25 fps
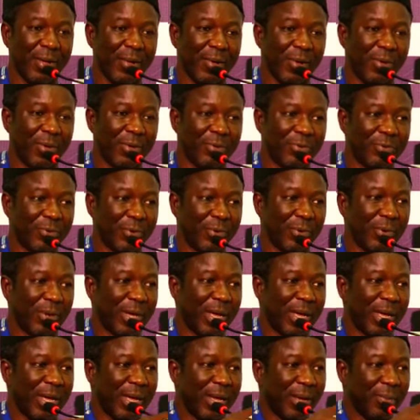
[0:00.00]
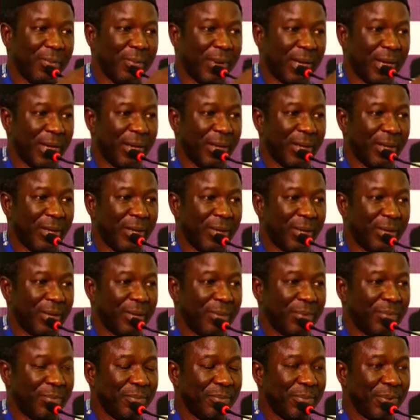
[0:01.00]
also,
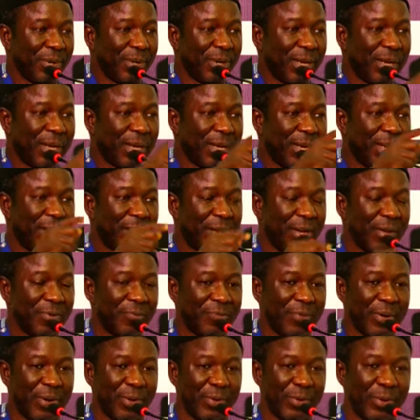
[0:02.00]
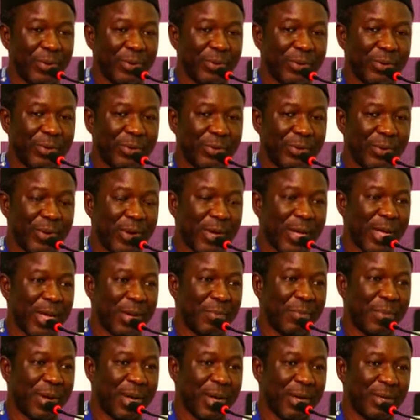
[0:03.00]
my brother there, the fellow, talk
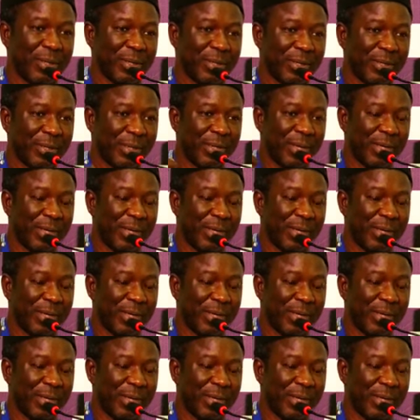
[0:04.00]
about